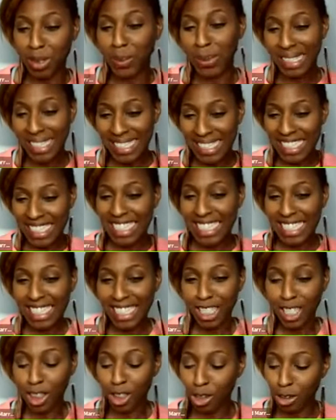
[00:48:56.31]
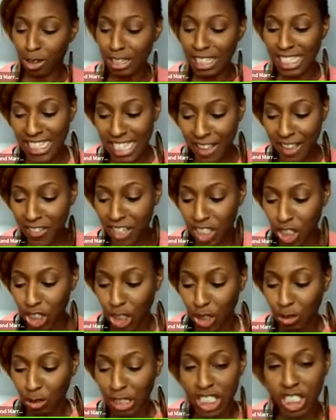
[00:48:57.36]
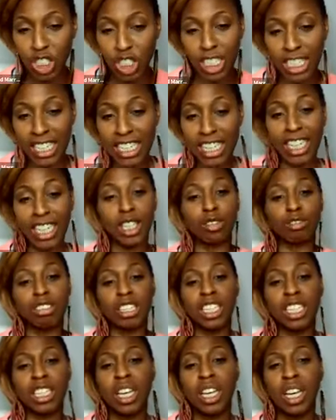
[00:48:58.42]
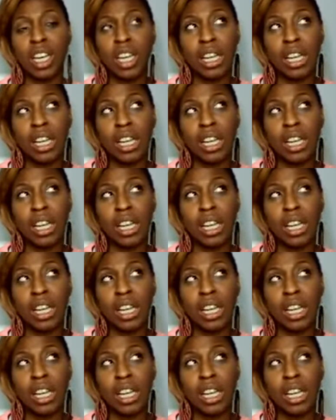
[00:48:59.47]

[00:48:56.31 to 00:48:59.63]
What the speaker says: 26 to 37 generation. And I agree.